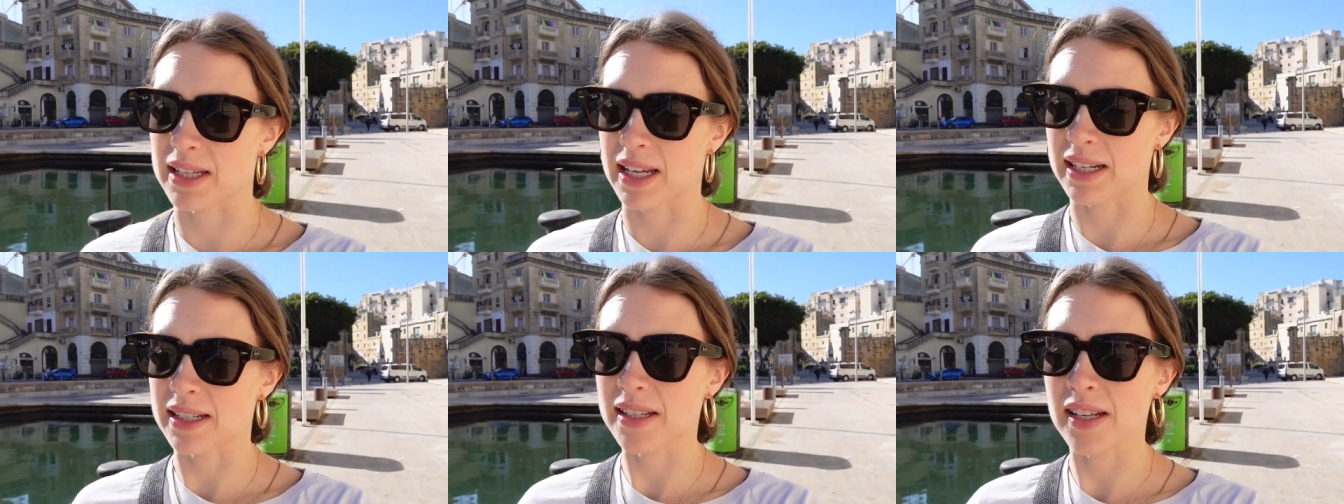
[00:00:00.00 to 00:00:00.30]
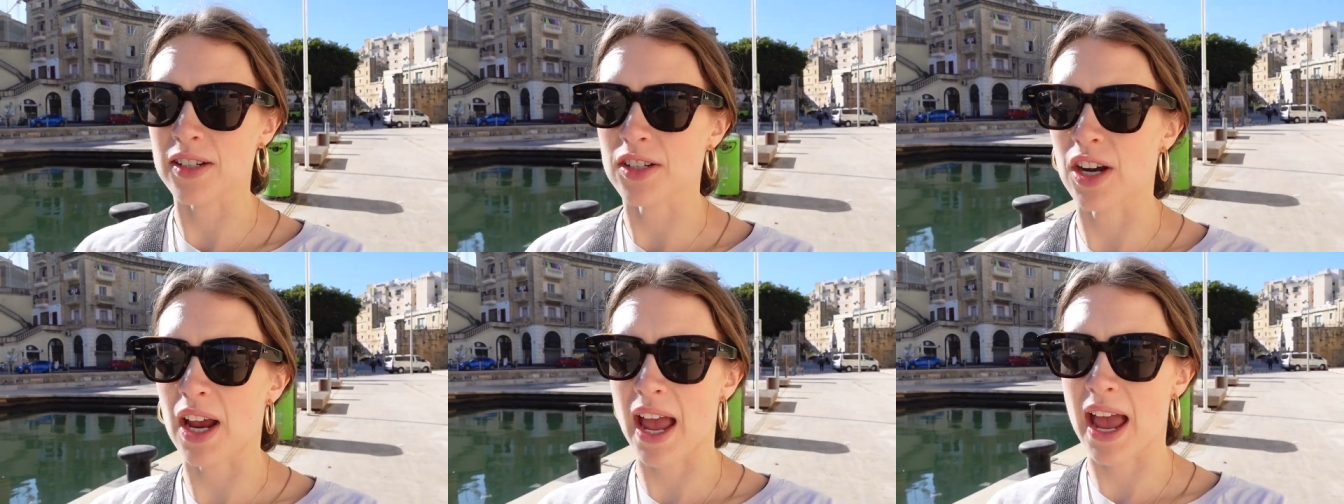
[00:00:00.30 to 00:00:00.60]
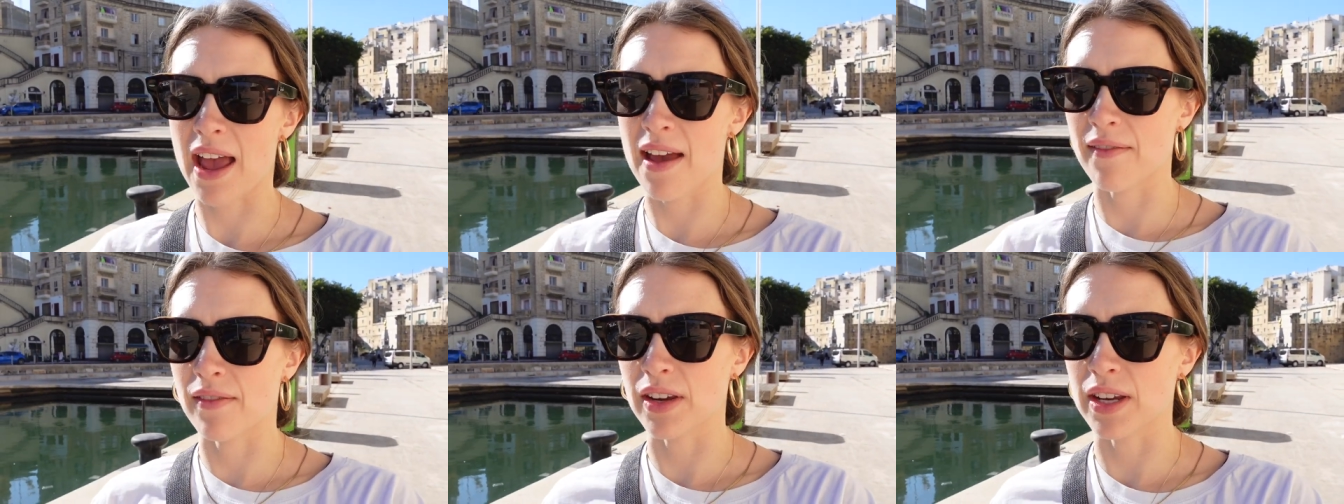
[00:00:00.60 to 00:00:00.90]
like such a
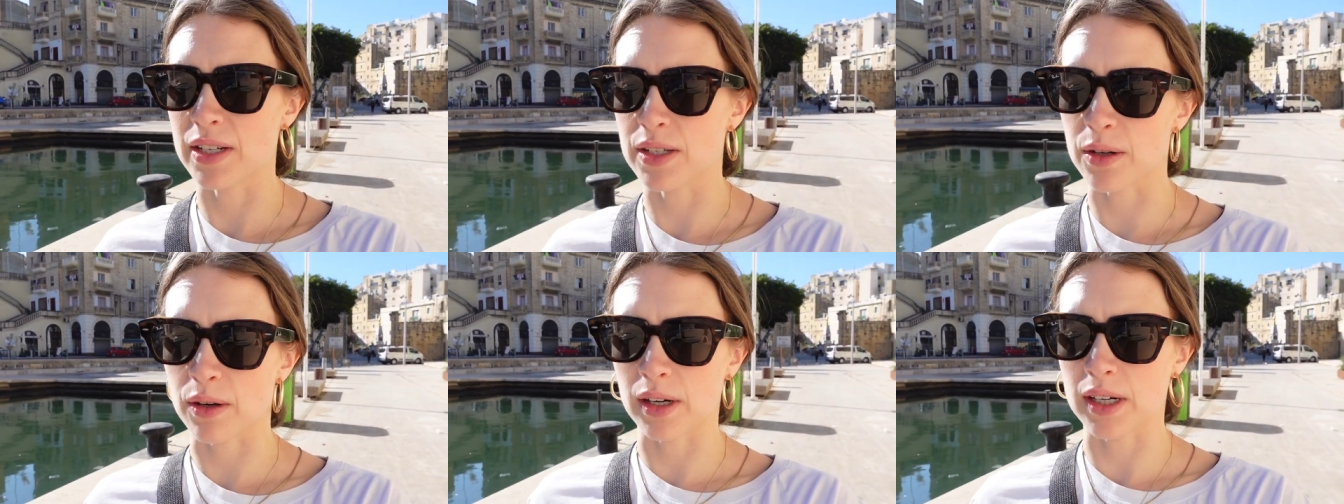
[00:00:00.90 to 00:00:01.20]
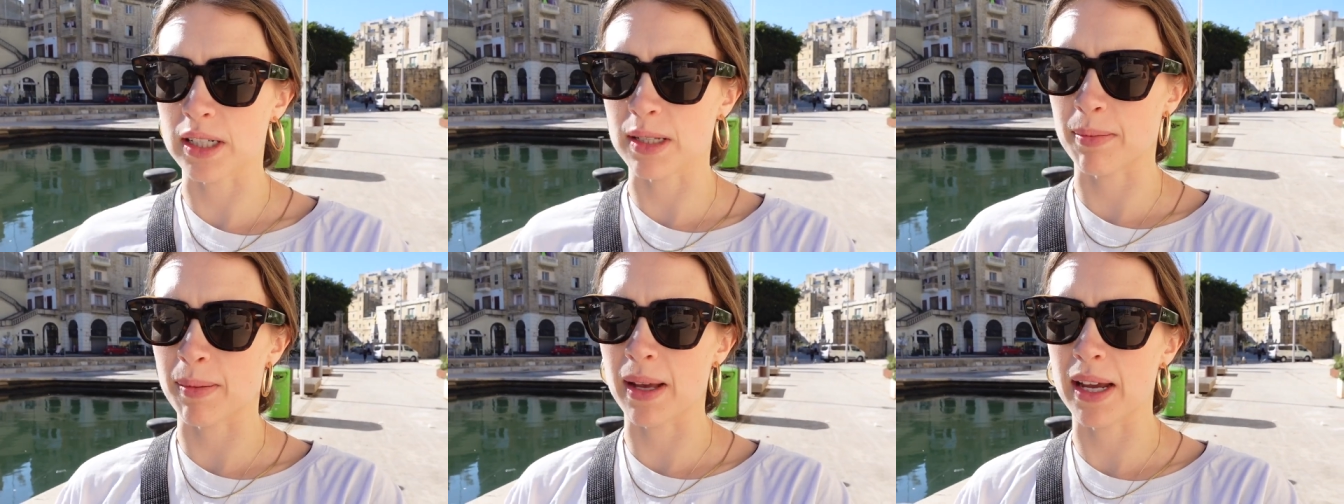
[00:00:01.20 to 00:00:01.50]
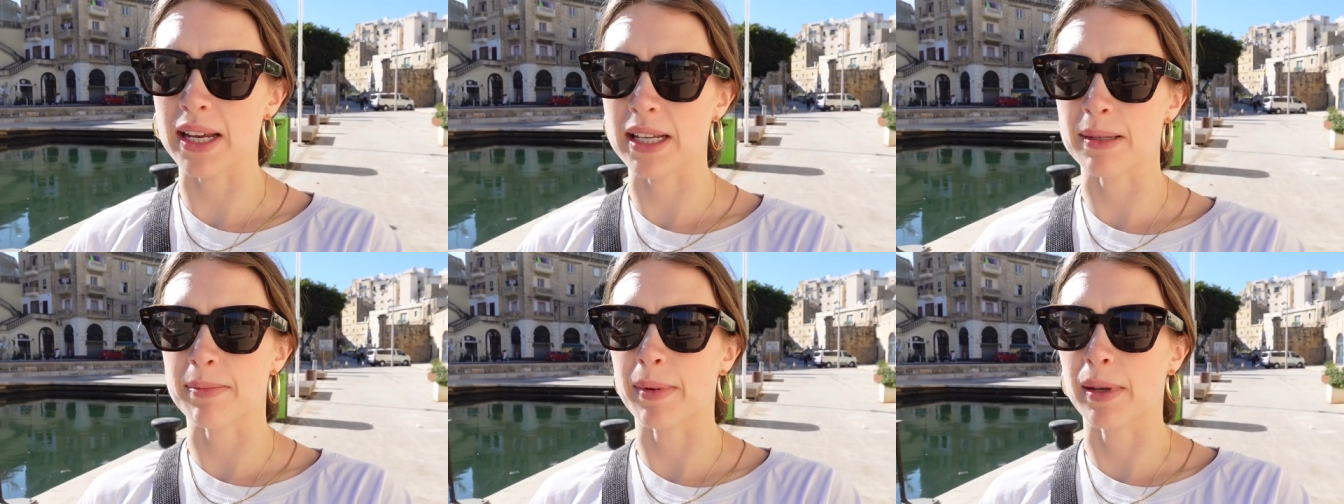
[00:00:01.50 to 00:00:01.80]
heavy tourist
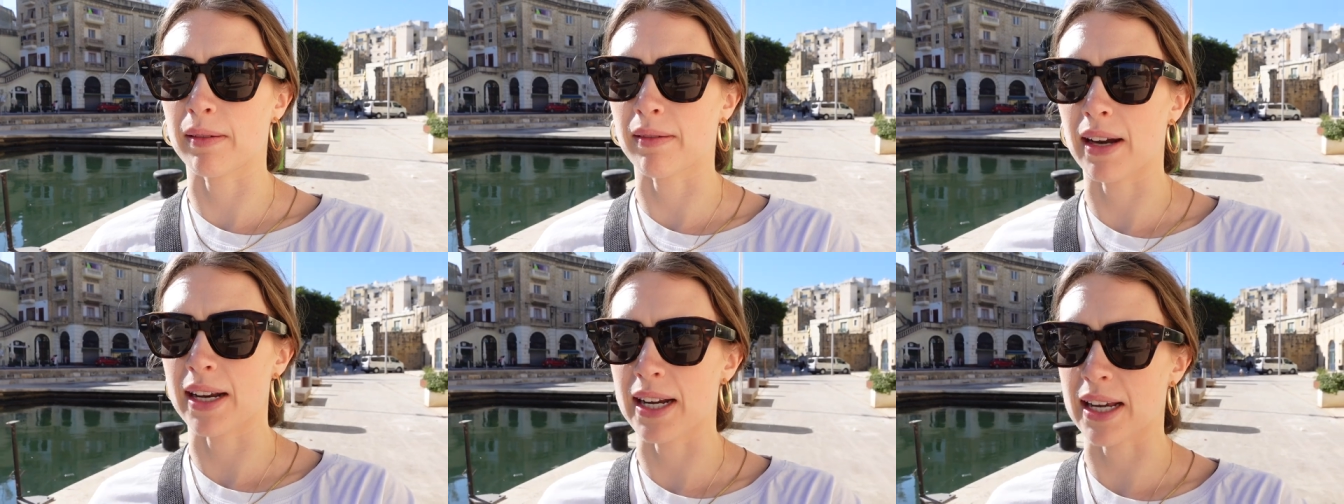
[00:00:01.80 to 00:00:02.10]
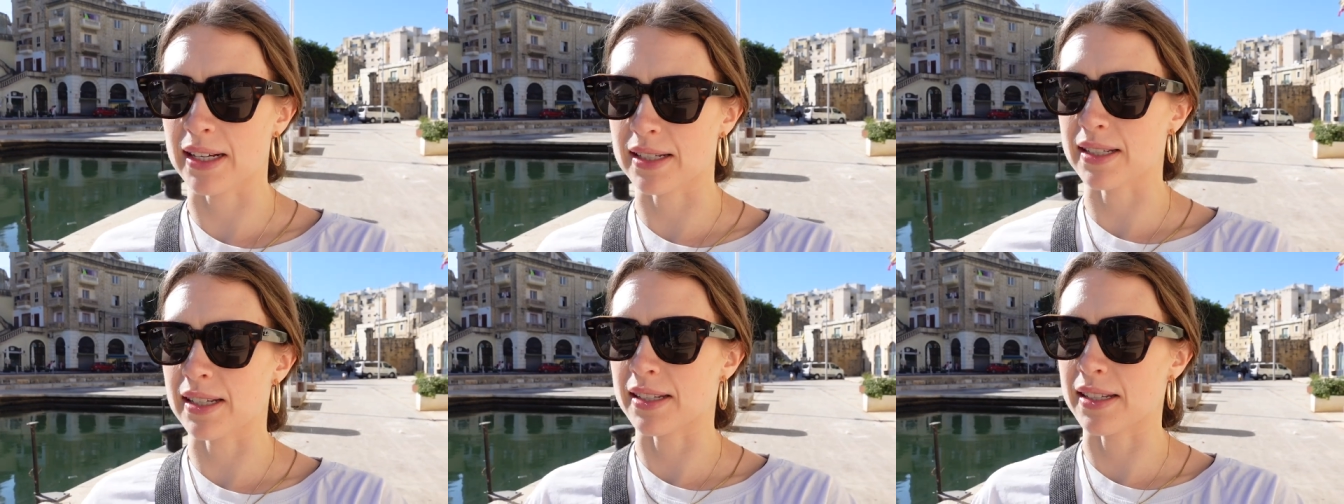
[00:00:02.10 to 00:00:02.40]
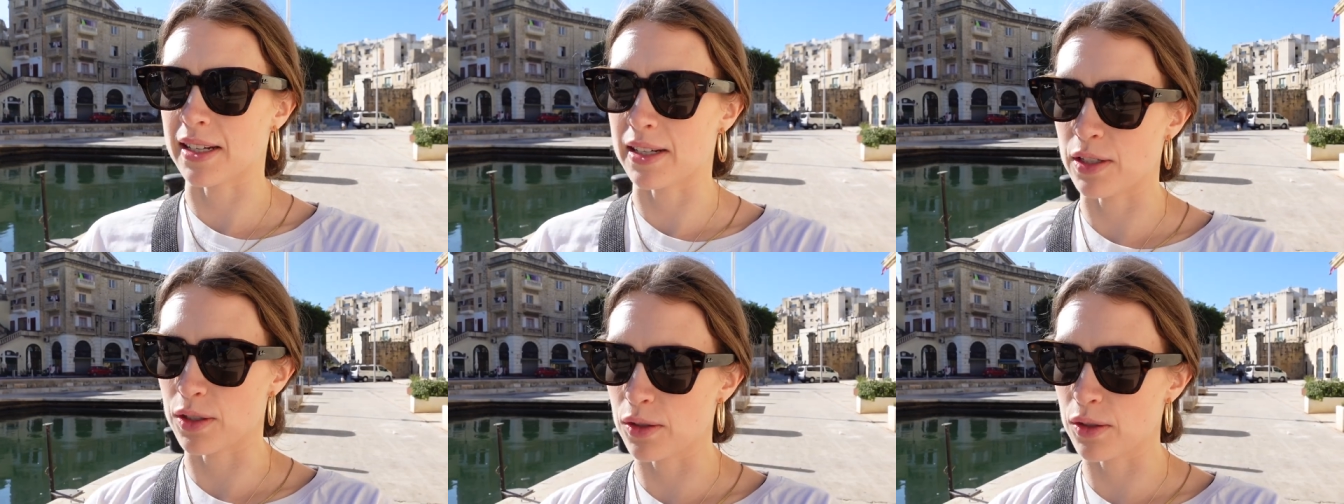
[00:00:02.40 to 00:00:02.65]
place being right next to St.